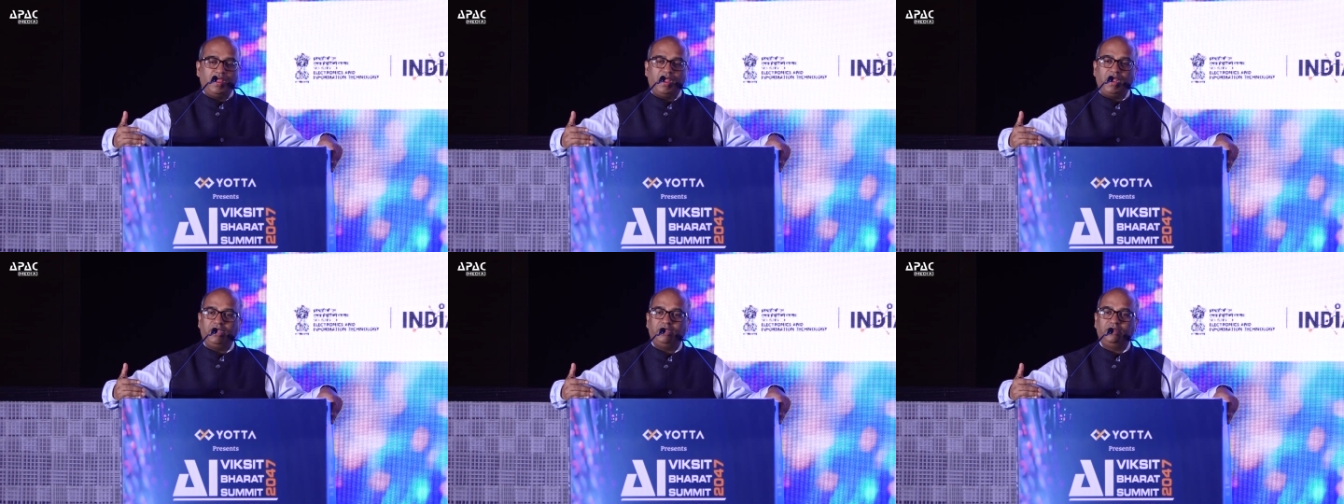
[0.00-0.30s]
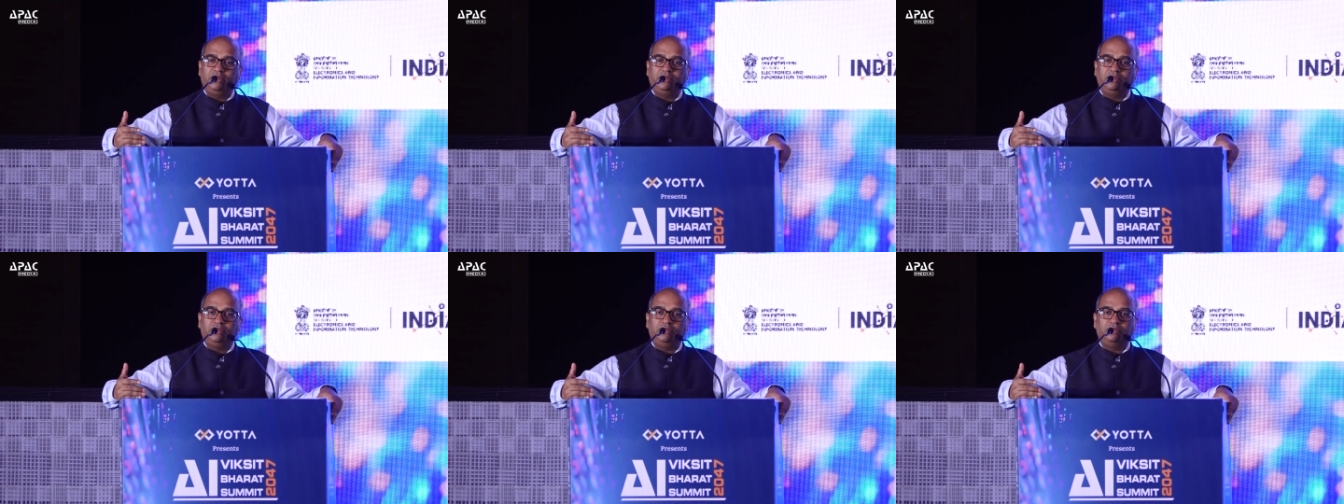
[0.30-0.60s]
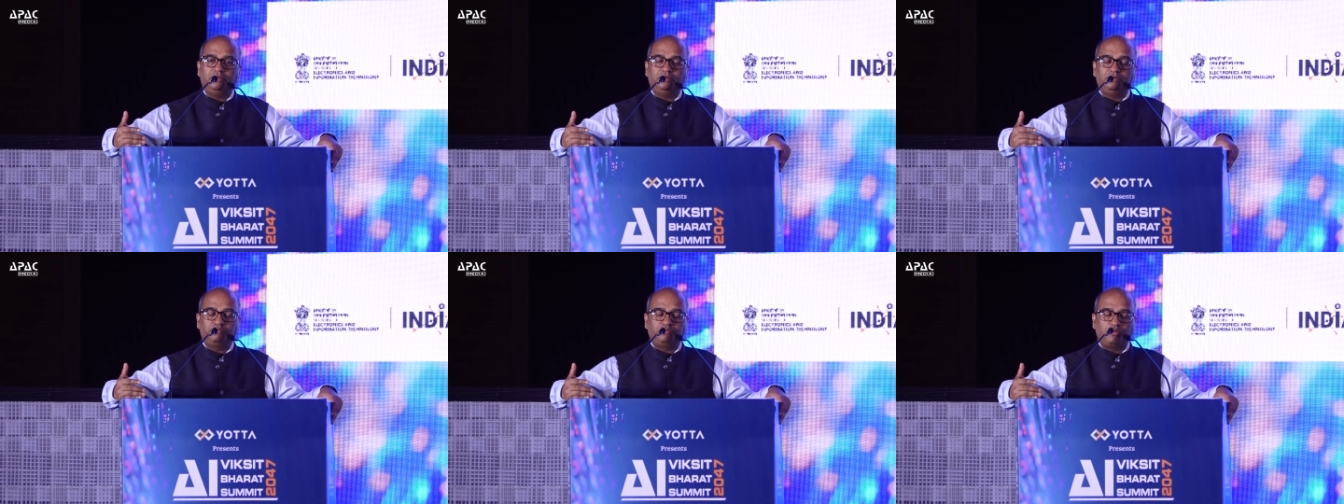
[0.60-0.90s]
and
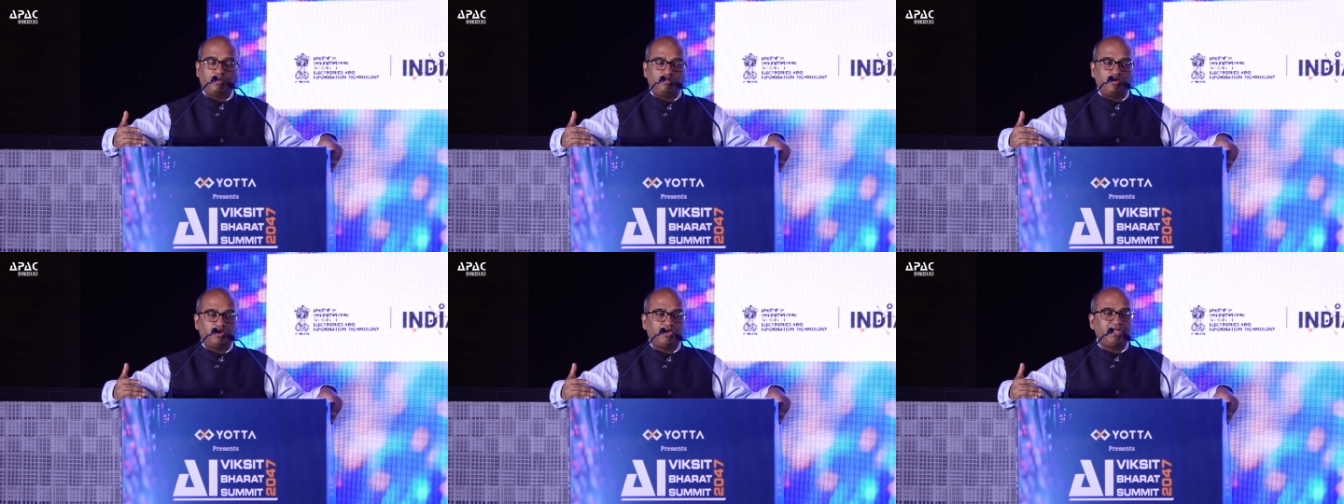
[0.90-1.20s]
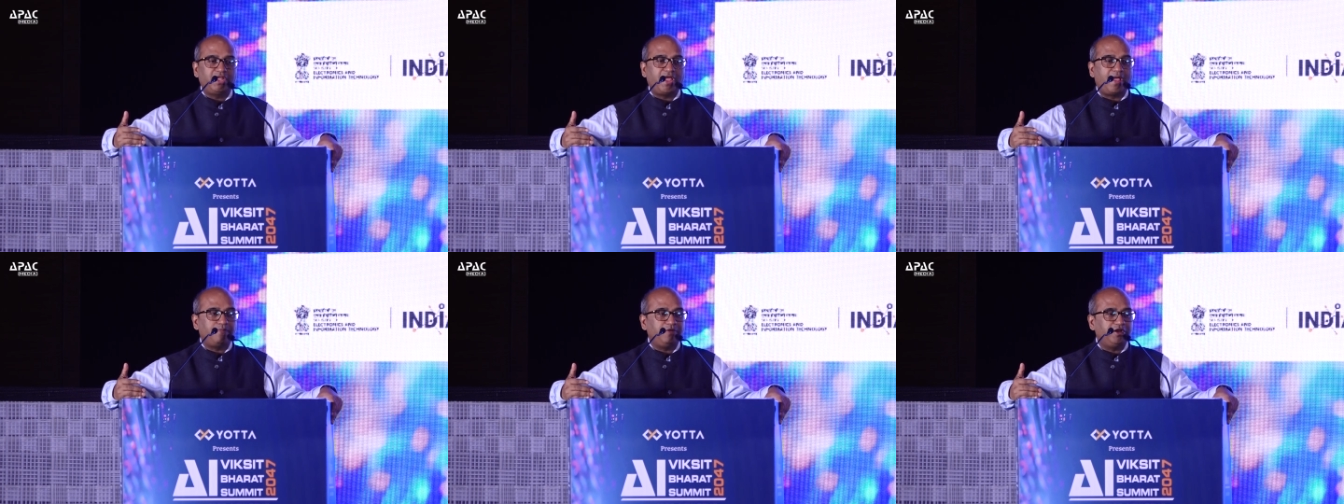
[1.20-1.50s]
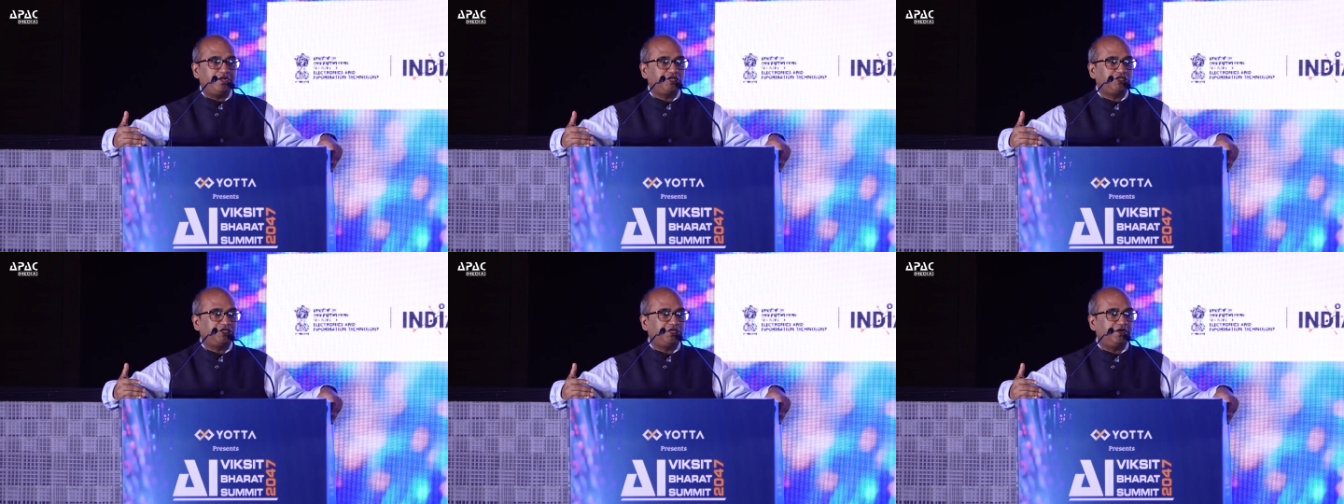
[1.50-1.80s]
promoting
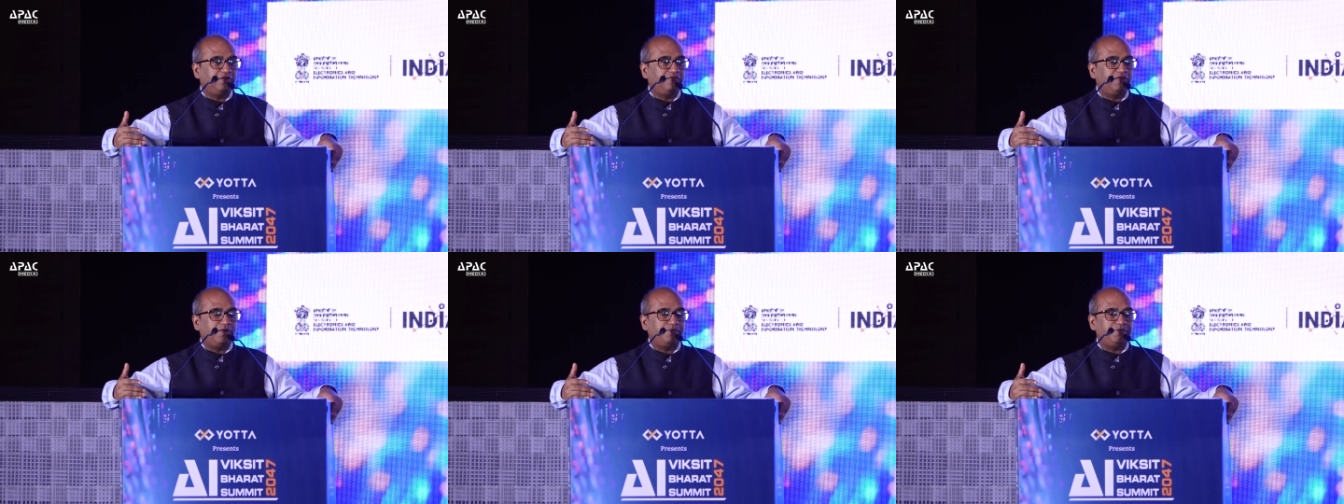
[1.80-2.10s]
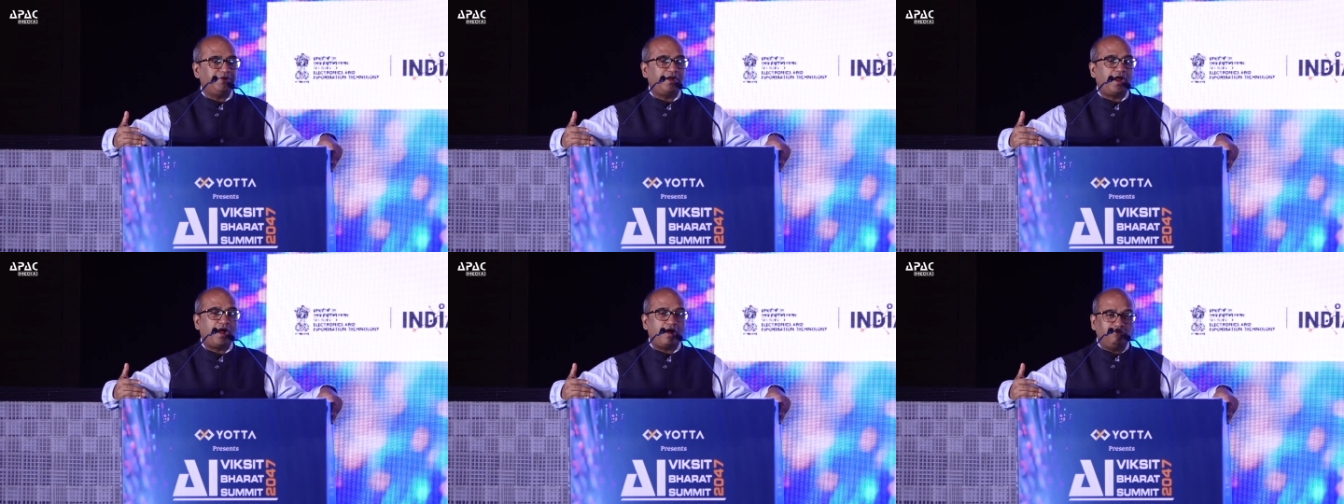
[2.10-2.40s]
application development.